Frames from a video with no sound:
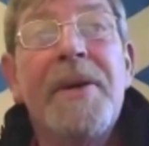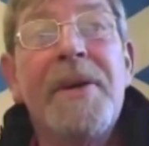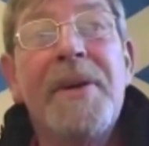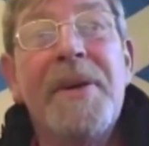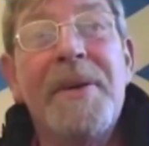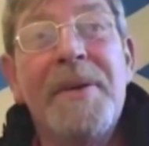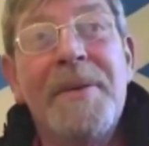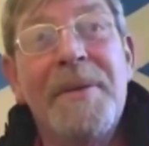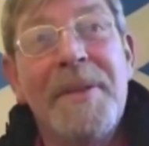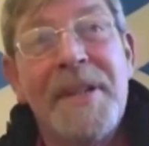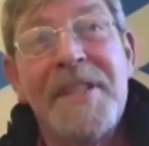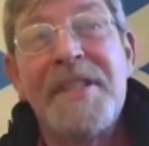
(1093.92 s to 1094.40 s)
Now,
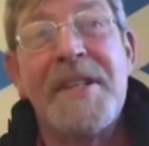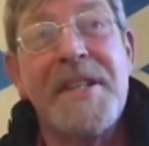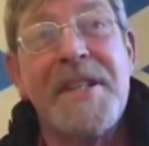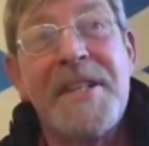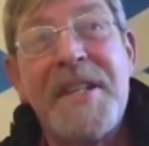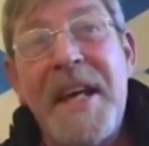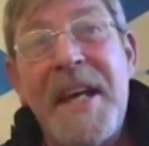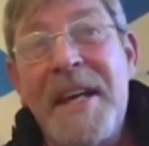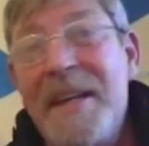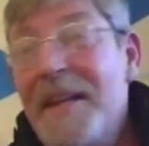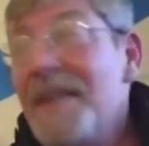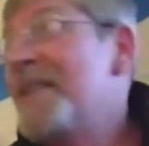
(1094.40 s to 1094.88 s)
as I
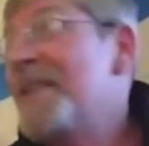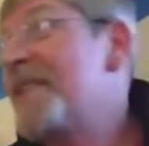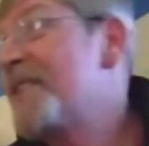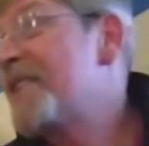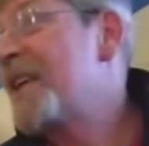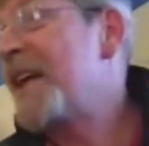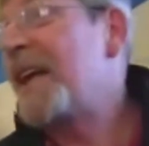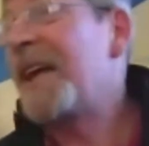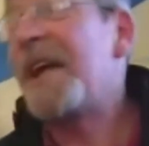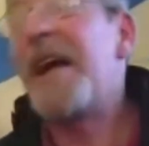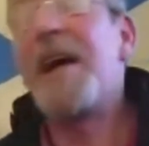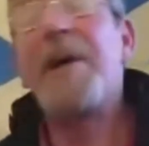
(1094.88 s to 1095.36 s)
say,
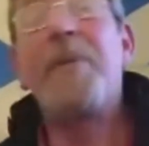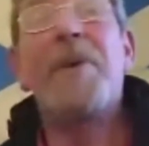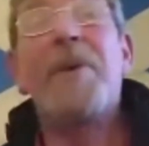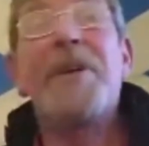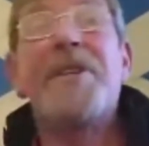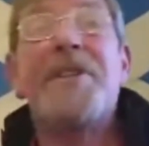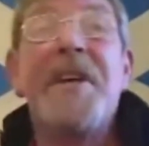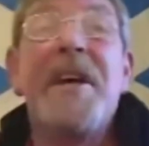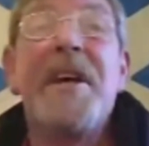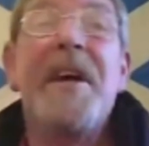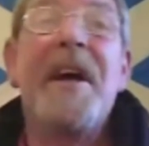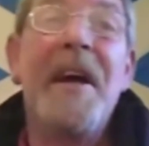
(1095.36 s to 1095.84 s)
Sarah and I
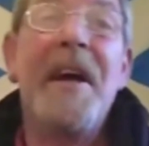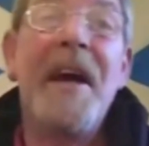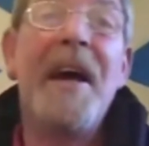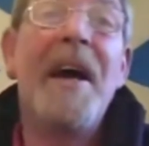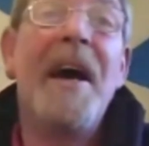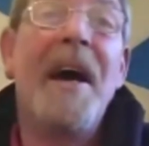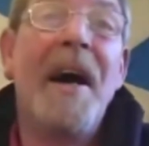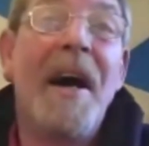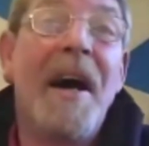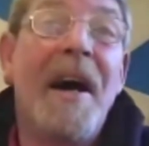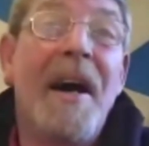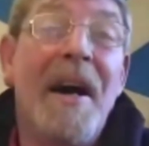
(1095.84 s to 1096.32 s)
wish you
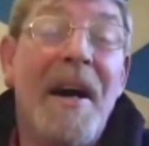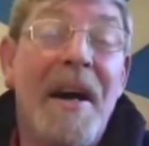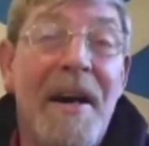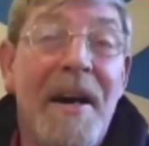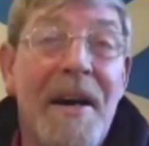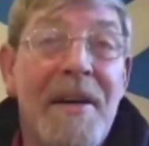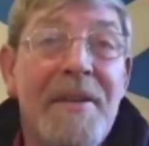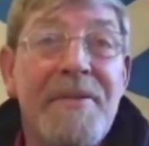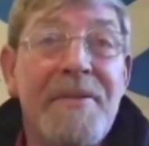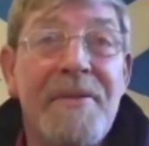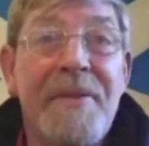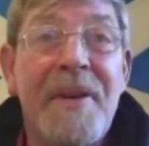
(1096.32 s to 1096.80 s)
a
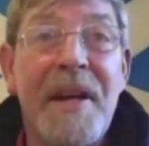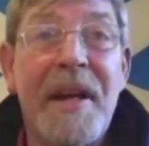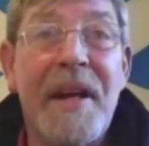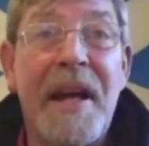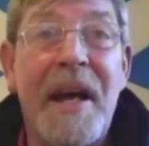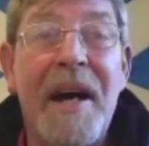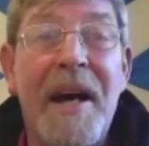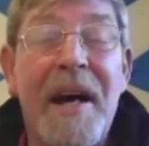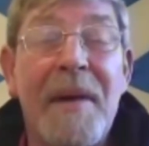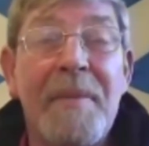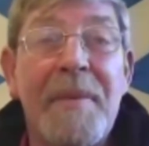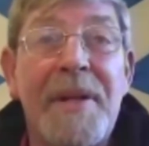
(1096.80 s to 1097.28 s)

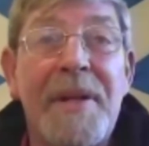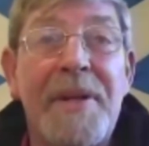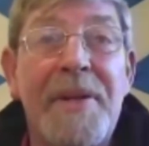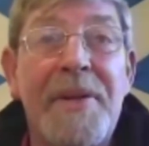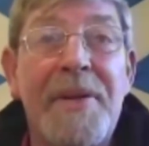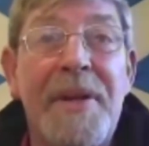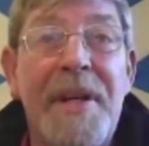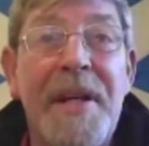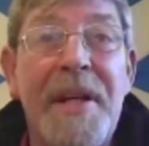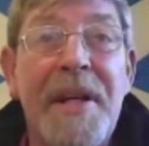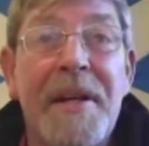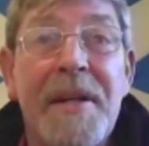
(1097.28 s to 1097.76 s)
very happy
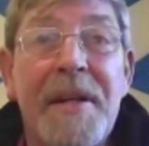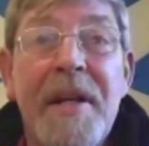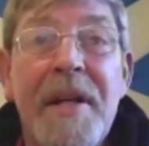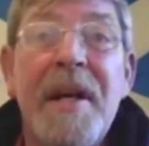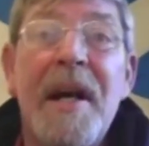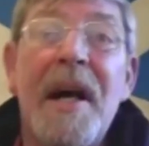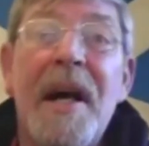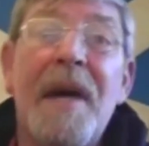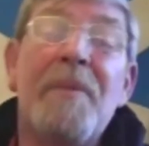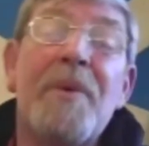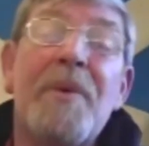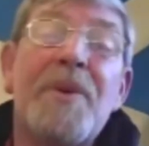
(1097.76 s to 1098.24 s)
new year,
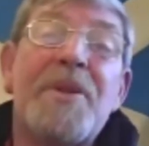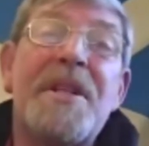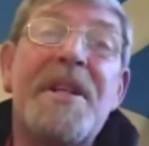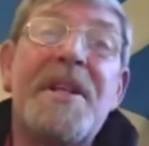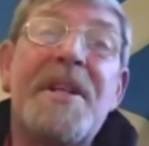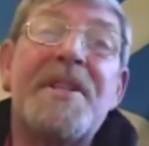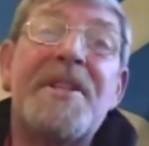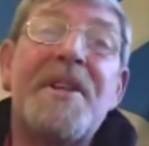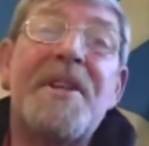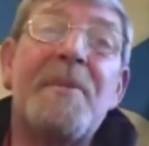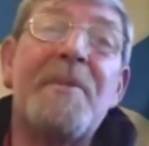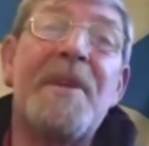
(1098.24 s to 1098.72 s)
and we'll
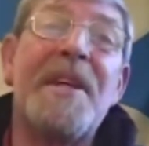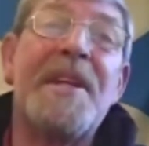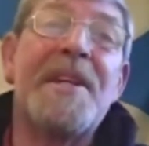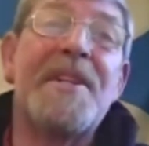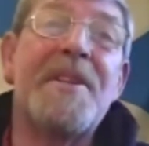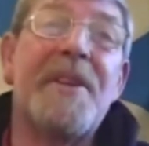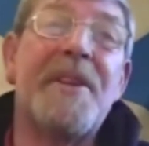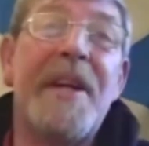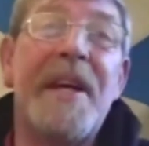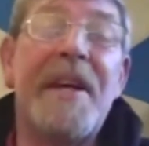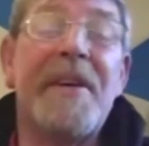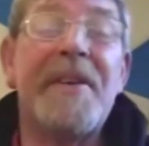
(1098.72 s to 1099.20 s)
see some of
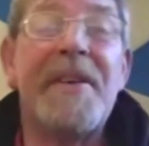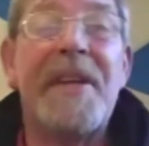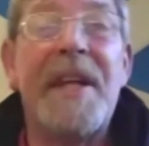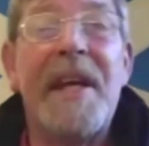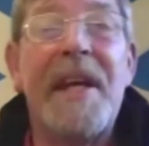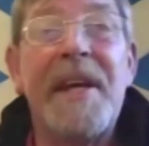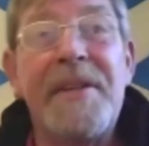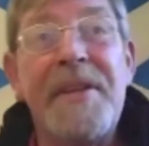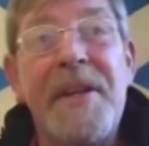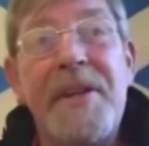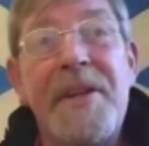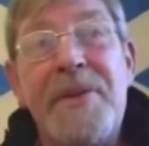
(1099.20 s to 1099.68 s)
you later in
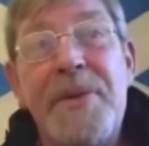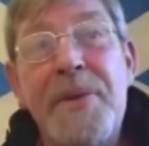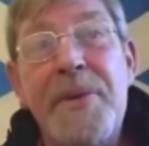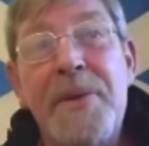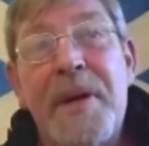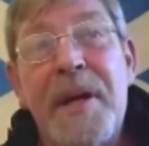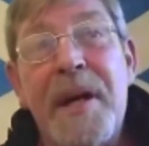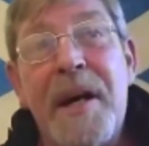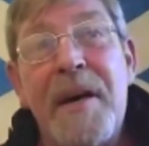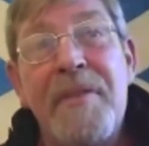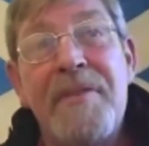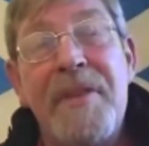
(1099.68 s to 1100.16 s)
the MD2
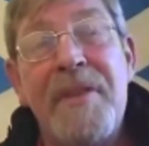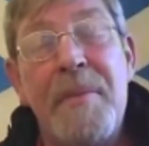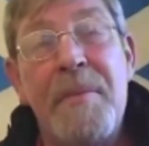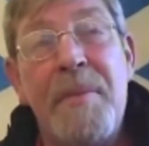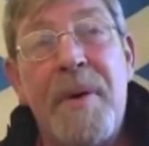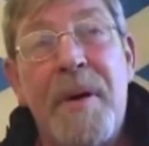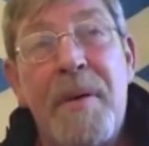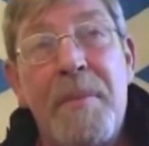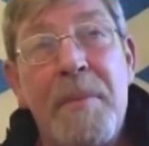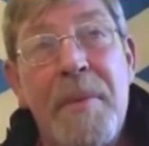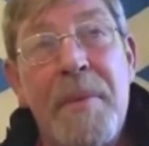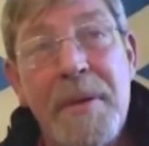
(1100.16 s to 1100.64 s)
Cafe
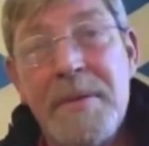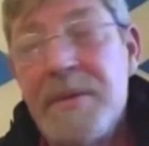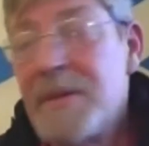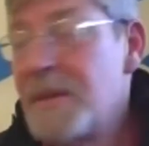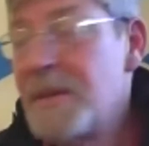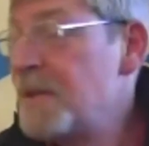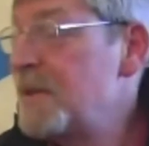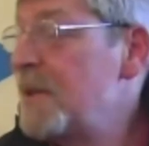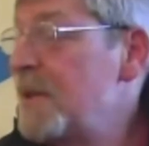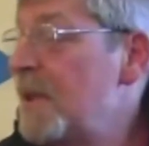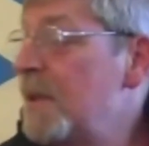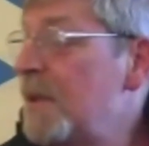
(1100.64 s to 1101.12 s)
Pub.
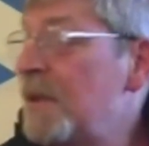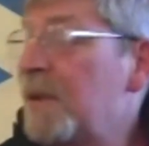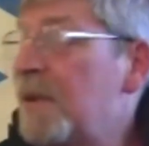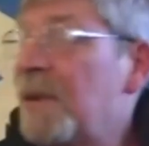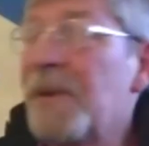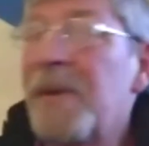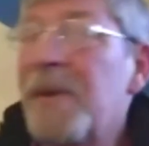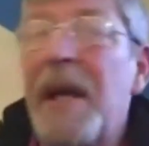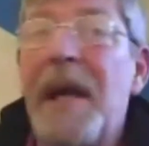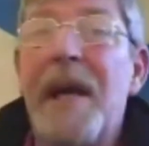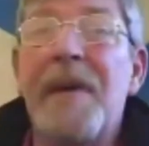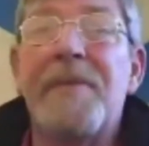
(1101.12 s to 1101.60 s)

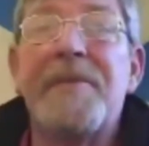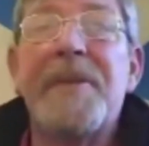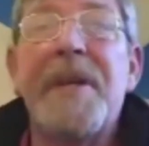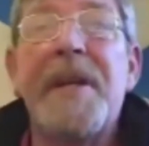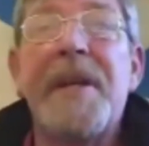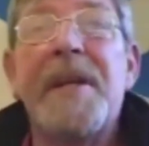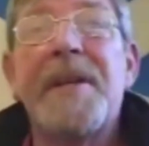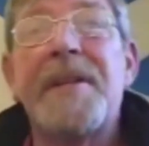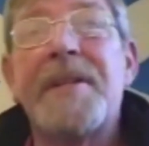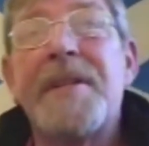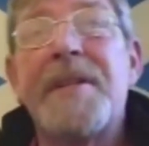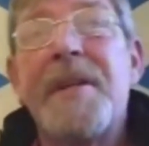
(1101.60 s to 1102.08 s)
Look
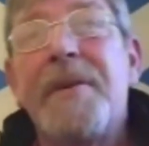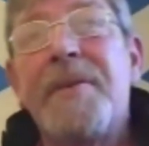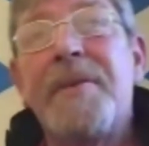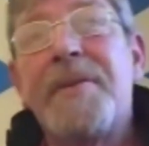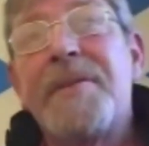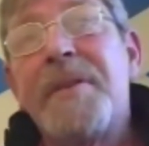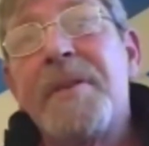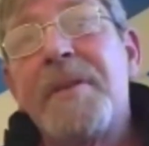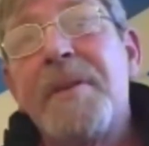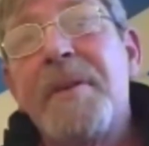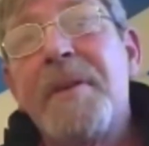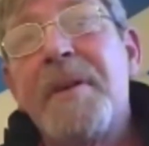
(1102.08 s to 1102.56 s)
after
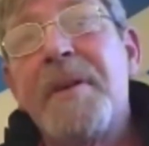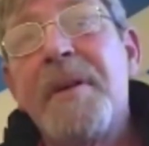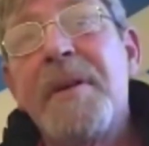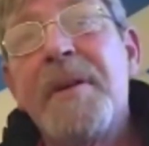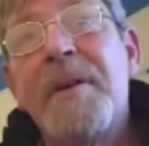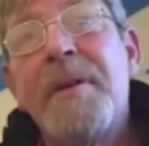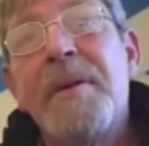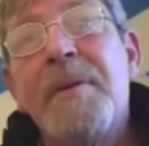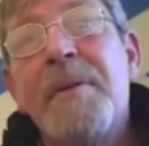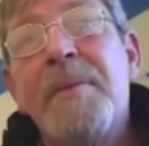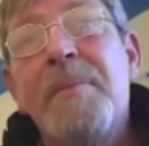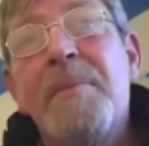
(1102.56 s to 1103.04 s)
yourselves.
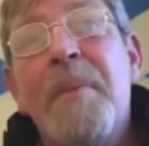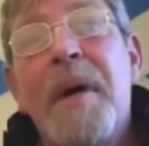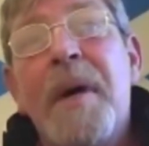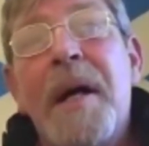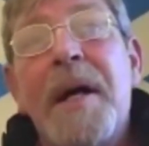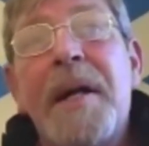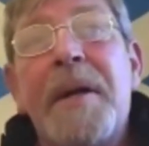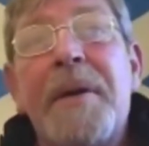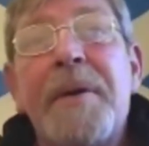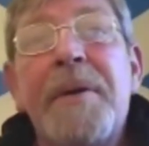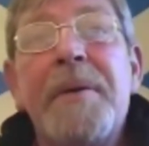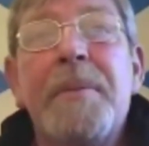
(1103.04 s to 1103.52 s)

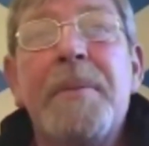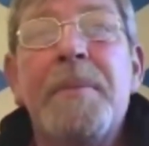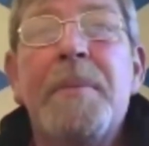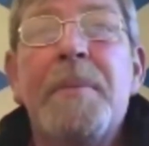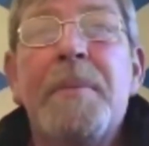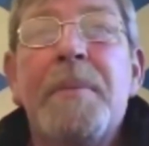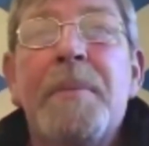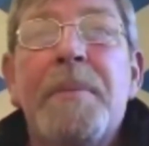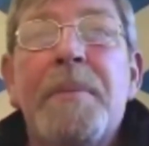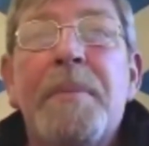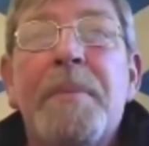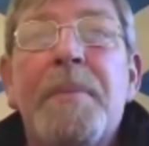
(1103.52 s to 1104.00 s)
Bye
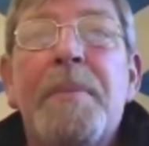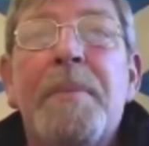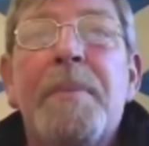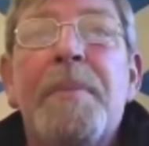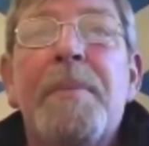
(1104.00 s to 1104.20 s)
now.